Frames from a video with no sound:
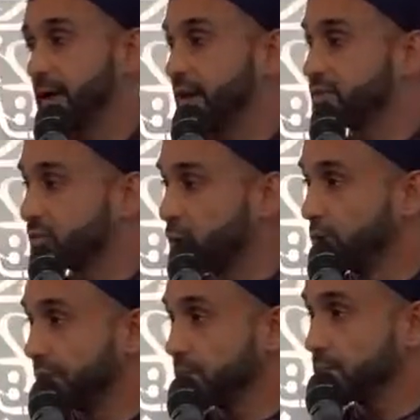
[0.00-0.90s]

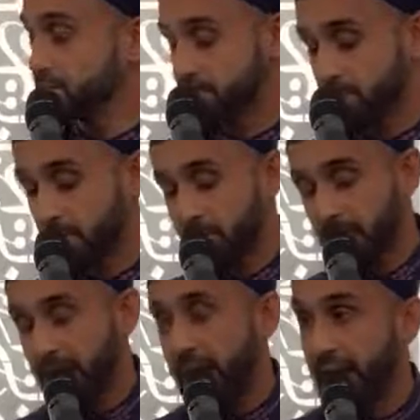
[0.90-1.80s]
schooling,
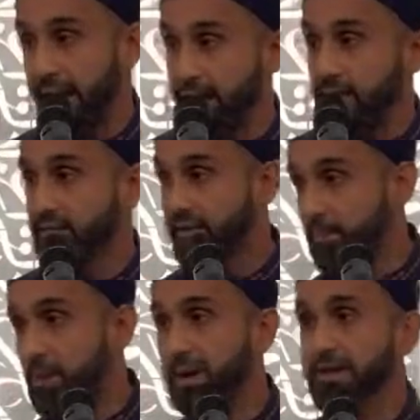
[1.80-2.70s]
and
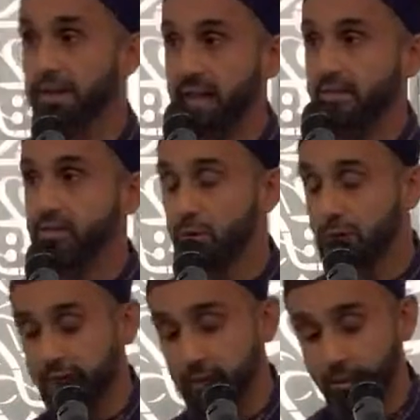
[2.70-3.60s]
supplementing that
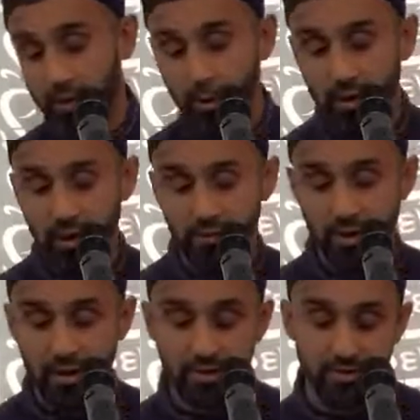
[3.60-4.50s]
schooling with whatever
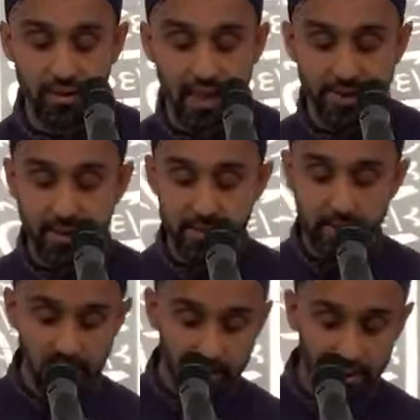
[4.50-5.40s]
is lacking,
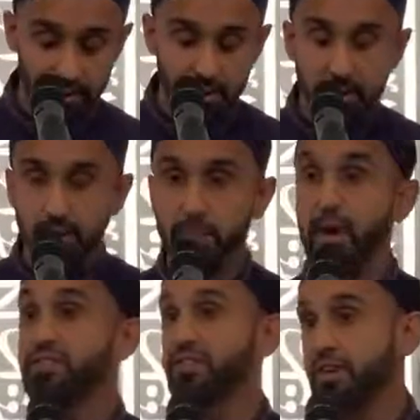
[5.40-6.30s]
the
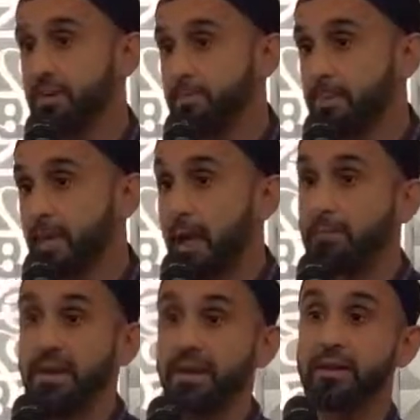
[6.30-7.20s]
masjid, and
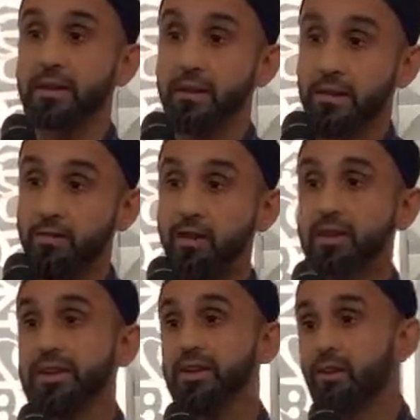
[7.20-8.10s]
being
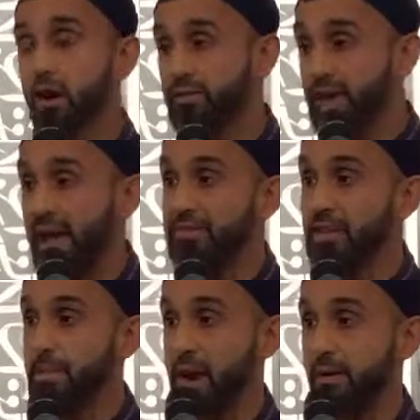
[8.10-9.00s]
fully involved as a
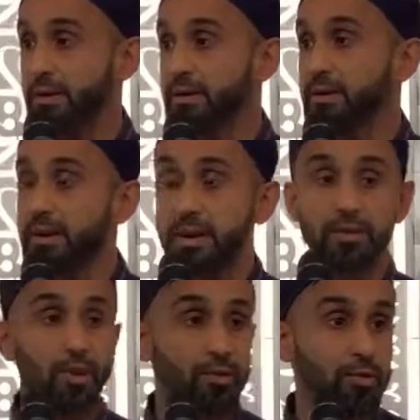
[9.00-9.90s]
parent in
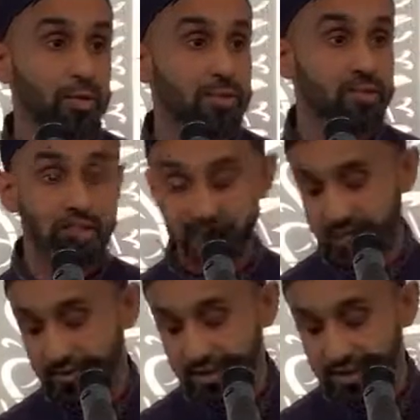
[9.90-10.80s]
those religious
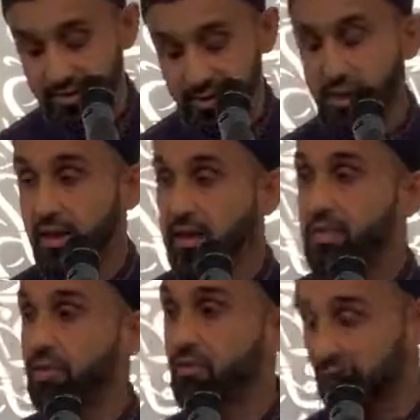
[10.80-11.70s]
activities,
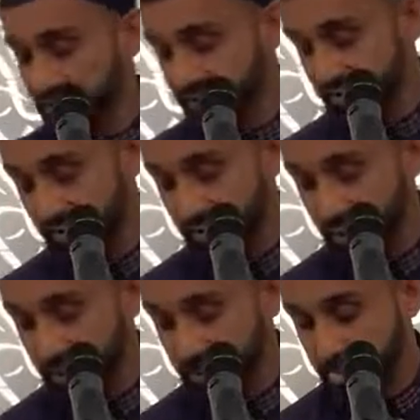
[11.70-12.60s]
the friend
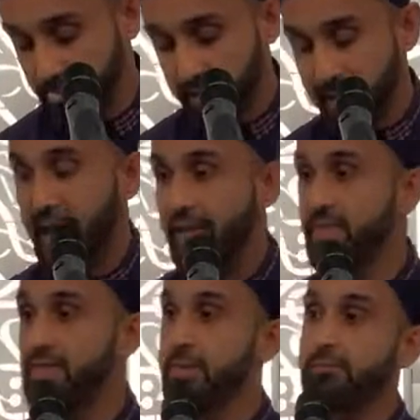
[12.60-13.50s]
circle, and
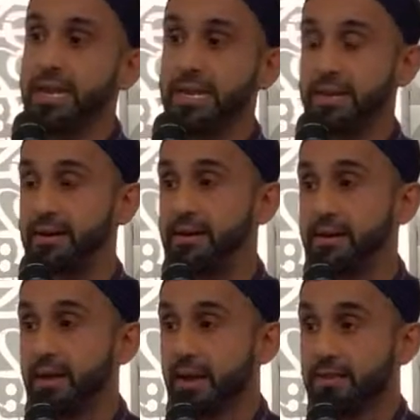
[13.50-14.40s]
then the media
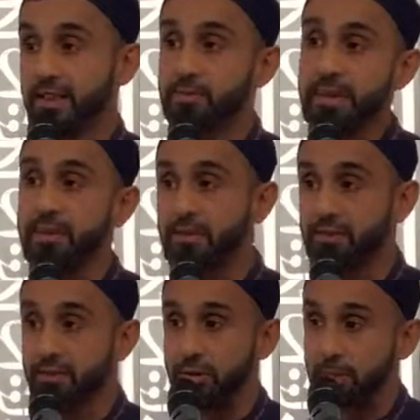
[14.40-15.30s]
that's being
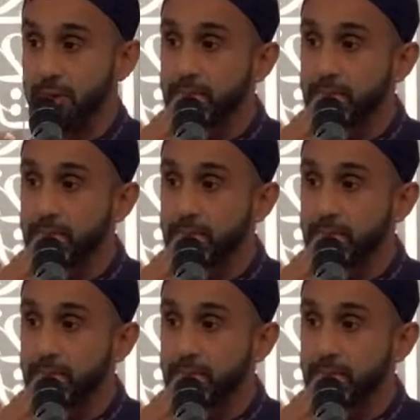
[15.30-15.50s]
consumed.